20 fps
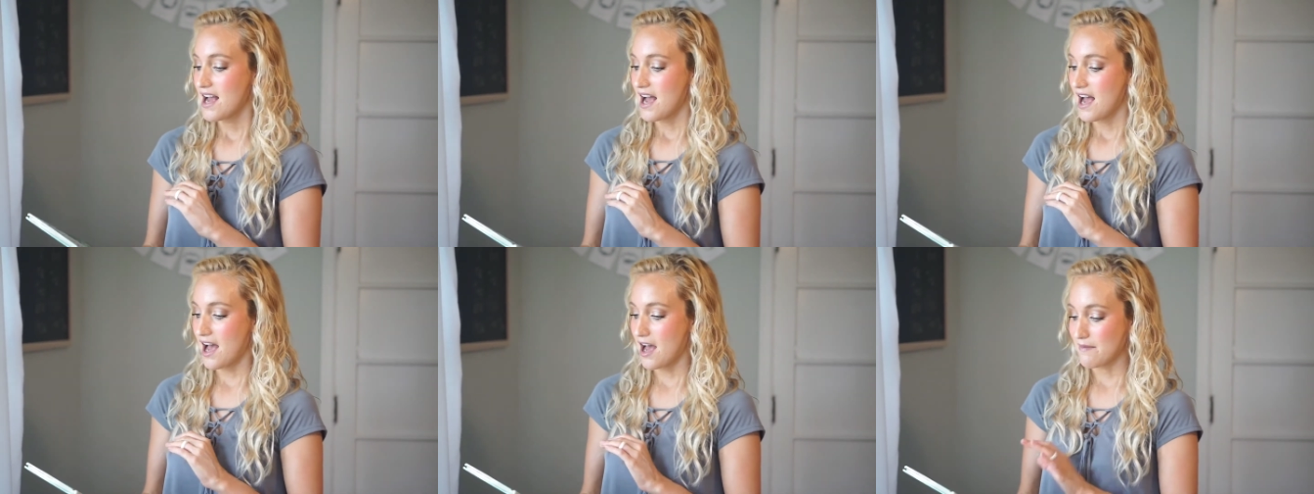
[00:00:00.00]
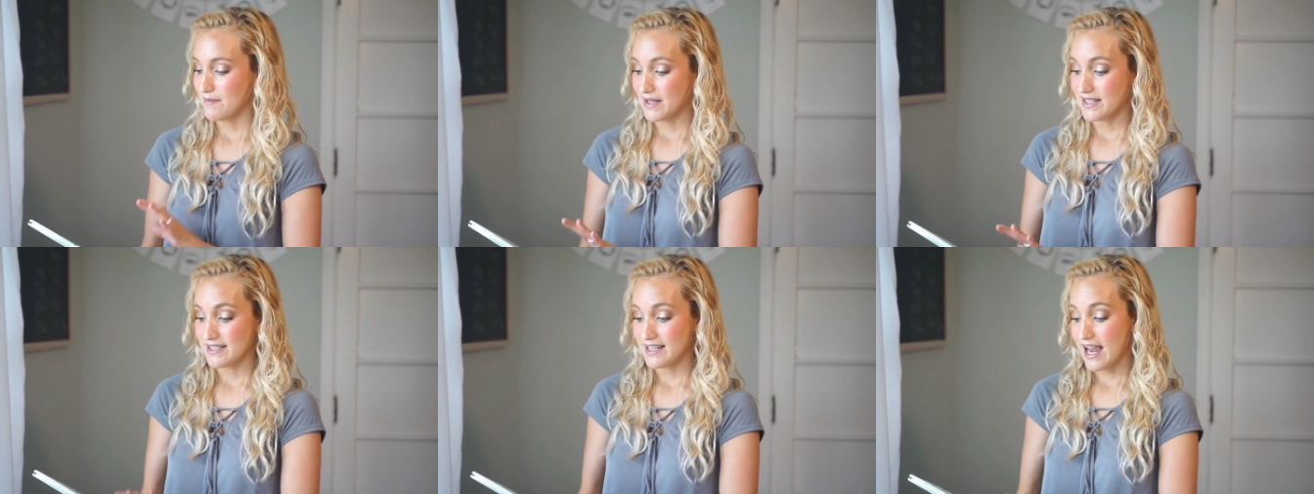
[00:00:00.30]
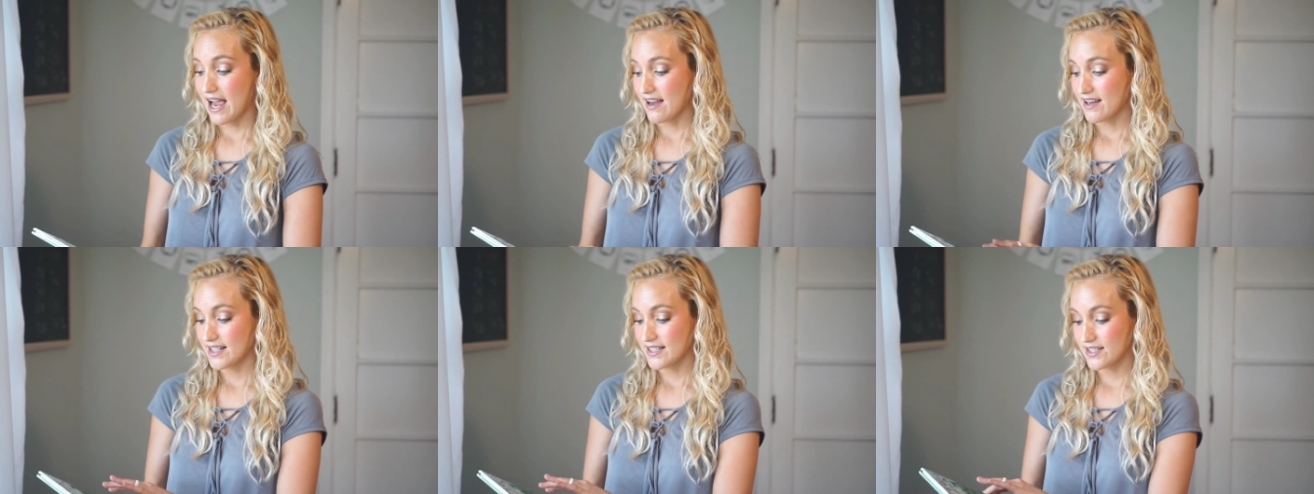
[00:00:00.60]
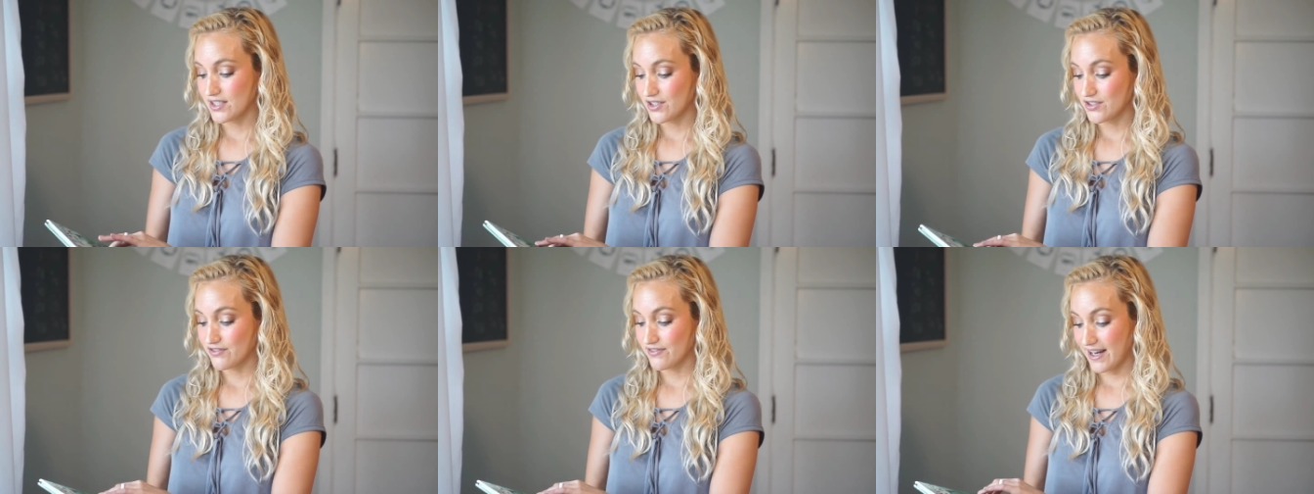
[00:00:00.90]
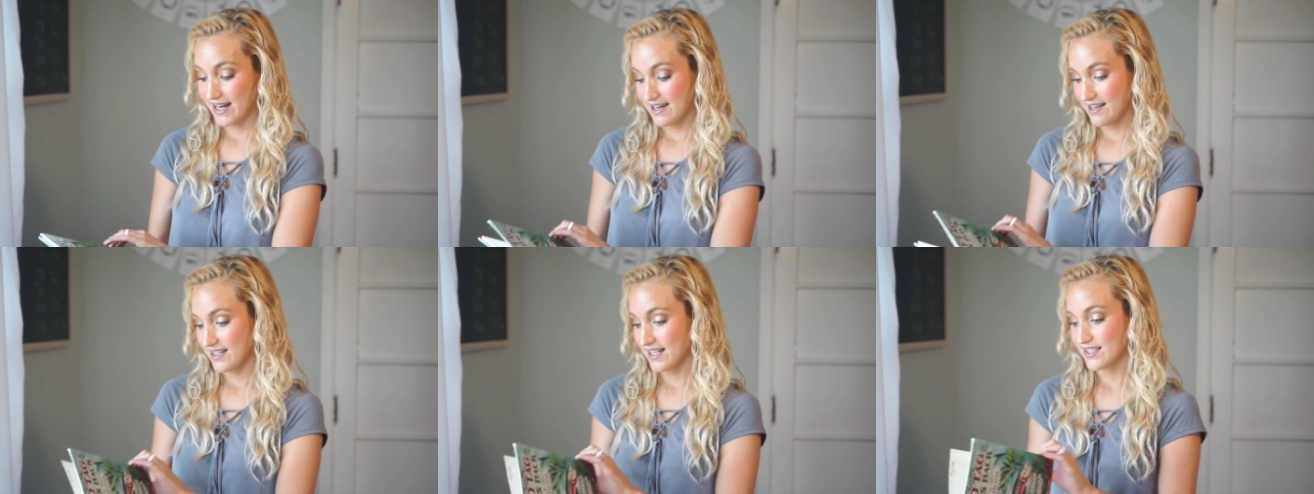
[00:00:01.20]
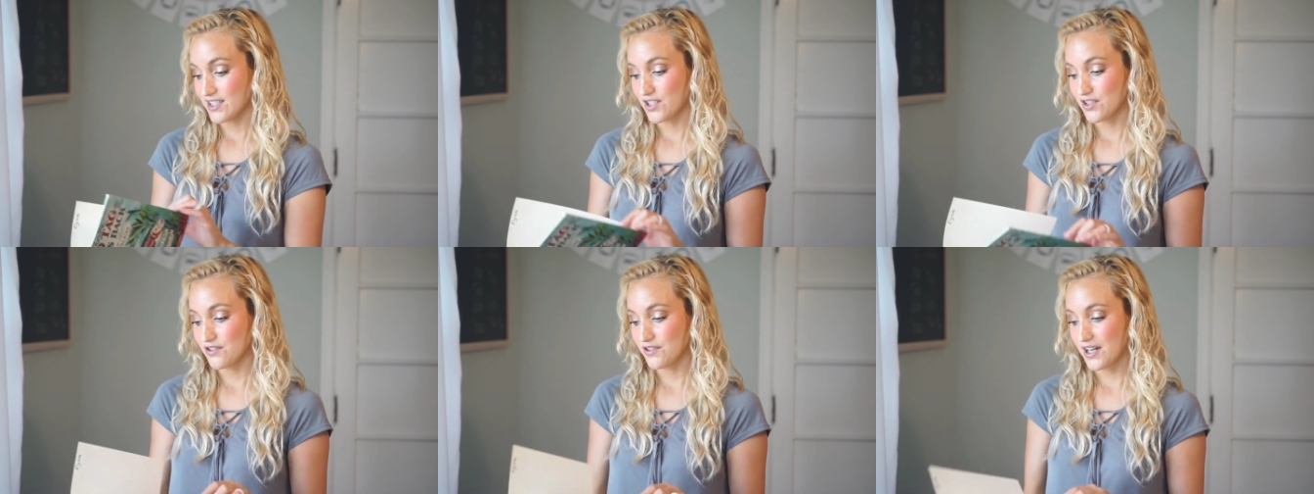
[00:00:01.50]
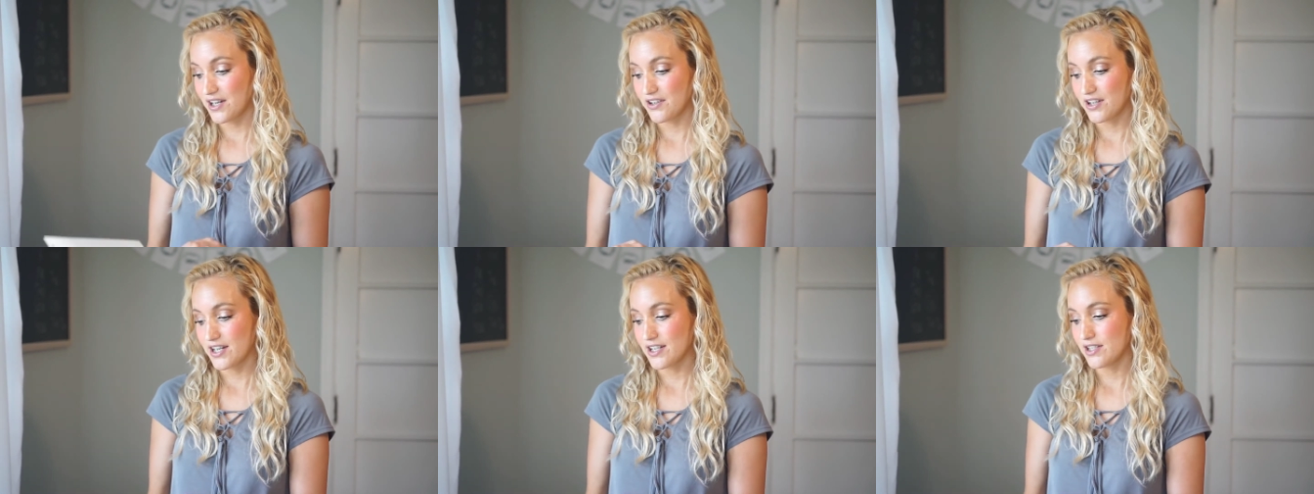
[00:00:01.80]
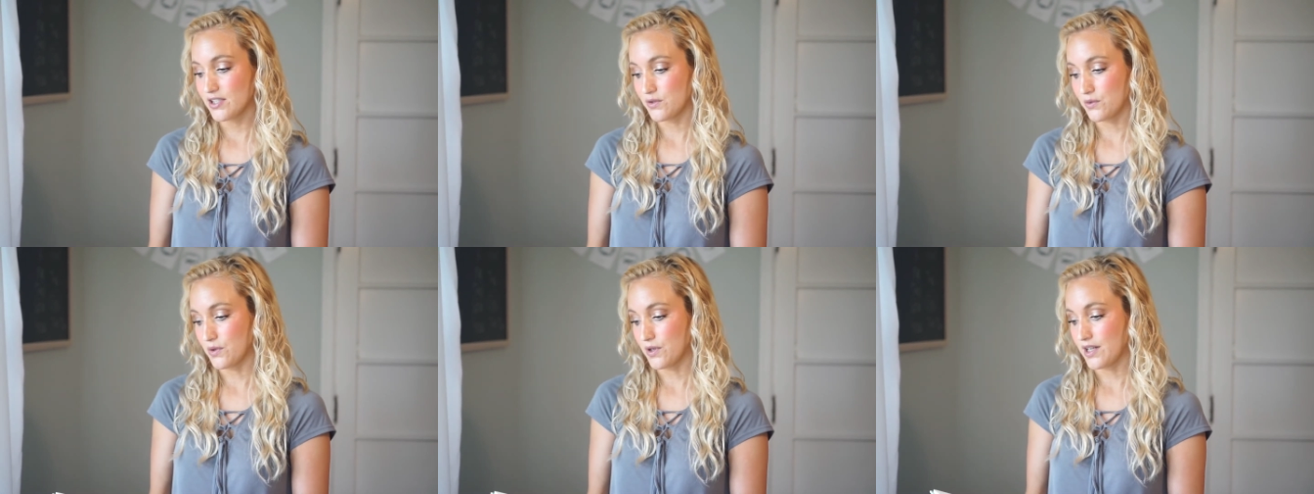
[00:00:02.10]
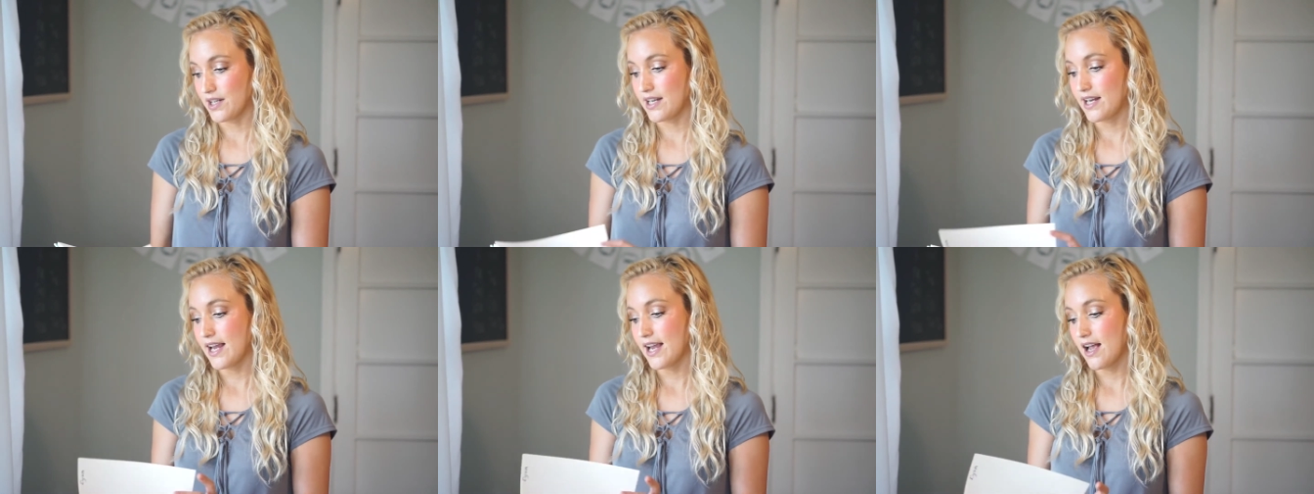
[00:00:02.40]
And yeah, it's great. It's a great story.